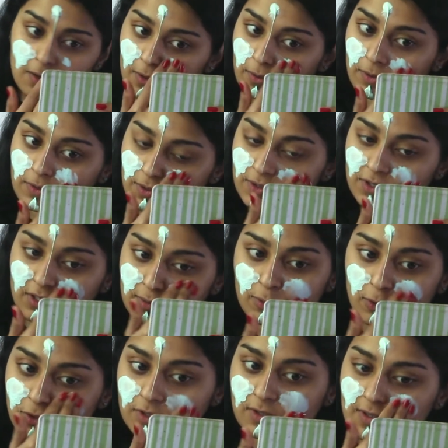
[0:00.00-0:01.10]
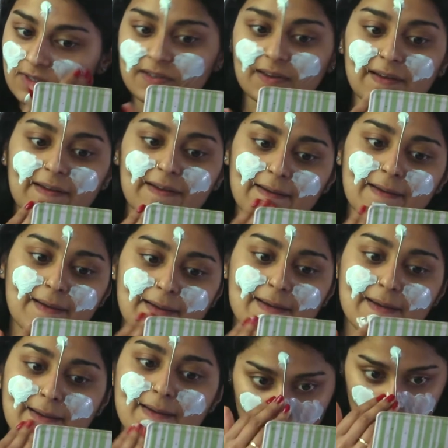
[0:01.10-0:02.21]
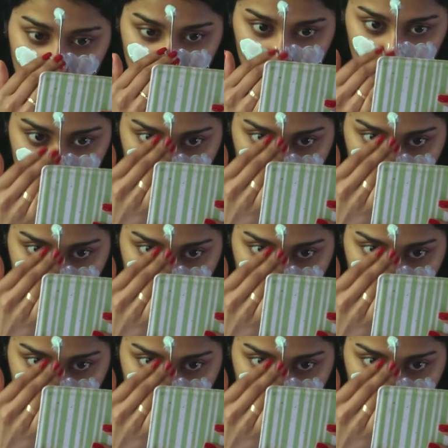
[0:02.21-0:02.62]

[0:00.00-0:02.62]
in circular motions and I pat it in